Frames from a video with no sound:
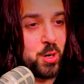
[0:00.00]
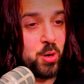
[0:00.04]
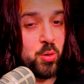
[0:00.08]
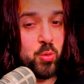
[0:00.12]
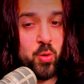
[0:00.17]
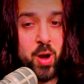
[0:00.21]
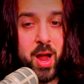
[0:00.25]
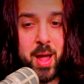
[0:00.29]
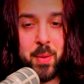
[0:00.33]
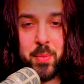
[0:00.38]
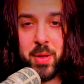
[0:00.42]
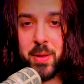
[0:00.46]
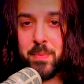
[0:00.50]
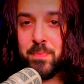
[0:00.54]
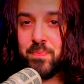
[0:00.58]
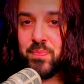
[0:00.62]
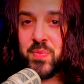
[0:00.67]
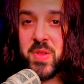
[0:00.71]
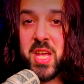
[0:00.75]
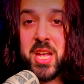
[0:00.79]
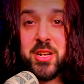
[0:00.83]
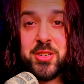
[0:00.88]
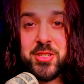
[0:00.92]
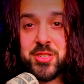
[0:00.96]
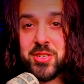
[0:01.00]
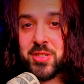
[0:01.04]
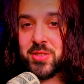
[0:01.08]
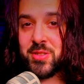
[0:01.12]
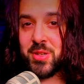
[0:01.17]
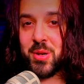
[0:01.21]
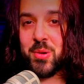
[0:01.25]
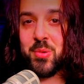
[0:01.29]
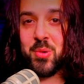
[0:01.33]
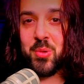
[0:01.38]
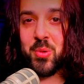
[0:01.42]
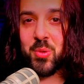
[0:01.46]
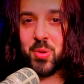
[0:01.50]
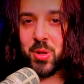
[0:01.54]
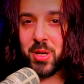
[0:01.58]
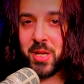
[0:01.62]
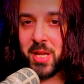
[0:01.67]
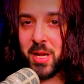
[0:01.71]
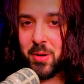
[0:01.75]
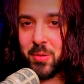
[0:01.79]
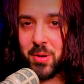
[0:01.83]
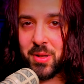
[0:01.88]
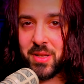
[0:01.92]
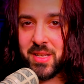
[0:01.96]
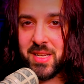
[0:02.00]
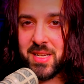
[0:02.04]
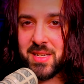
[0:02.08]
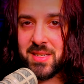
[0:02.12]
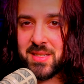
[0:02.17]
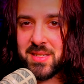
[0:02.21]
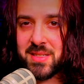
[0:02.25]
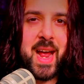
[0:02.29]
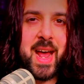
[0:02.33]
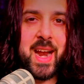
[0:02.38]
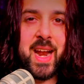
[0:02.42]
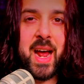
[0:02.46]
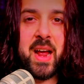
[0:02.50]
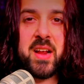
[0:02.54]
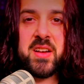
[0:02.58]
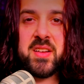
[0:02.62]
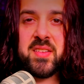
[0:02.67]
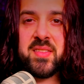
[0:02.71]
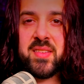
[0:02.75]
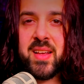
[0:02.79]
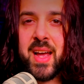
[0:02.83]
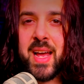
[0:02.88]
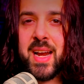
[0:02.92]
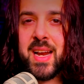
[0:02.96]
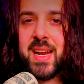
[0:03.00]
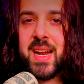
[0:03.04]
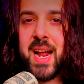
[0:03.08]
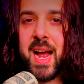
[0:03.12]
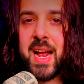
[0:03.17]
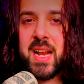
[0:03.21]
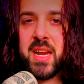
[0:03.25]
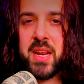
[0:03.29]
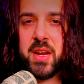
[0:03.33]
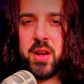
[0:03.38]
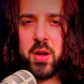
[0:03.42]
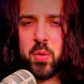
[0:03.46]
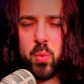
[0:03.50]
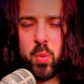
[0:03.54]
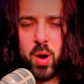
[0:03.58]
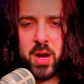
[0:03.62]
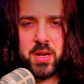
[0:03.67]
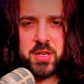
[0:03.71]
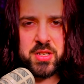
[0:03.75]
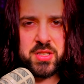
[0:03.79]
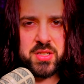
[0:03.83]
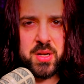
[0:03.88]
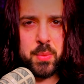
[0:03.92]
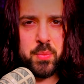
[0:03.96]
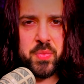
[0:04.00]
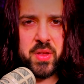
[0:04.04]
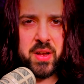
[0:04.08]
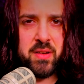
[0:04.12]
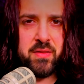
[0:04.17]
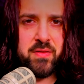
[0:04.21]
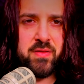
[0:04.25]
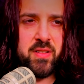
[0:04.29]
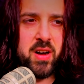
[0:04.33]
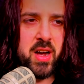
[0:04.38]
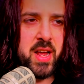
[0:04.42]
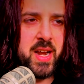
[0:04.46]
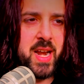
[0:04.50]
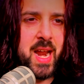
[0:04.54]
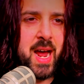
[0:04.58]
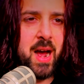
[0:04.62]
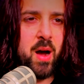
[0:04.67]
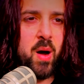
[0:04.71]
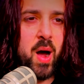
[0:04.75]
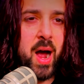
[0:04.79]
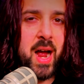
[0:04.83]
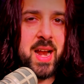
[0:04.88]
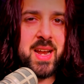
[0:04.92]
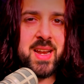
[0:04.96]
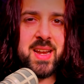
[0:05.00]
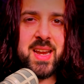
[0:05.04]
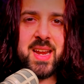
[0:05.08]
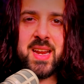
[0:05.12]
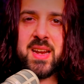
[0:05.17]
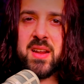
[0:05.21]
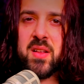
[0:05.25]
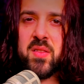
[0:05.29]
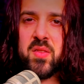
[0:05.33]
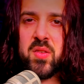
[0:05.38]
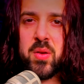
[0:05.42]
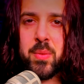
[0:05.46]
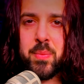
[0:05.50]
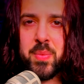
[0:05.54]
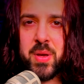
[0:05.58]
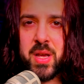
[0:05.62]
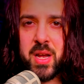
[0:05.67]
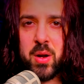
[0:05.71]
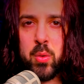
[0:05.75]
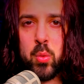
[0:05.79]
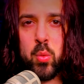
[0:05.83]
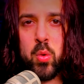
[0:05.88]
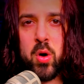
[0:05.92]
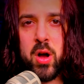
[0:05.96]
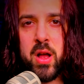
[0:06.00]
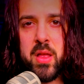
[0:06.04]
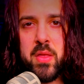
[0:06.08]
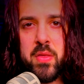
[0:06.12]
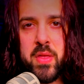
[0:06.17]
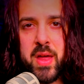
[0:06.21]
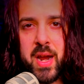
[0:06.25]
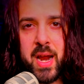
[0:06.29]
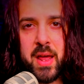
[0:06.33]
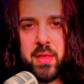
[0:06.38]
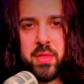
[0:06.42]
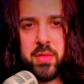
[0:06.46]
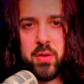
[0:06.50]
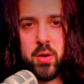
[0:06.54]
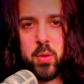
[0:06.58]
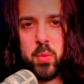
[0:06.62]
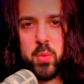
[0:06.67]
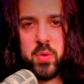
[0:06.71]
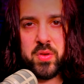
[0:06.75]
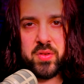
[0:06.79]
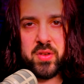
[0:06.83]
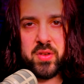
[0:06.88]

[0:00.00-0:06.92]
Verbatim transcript: grab it it's just a cool looking release. And I decided I needed to watch something fun. Now, I needed to pick one that I thought was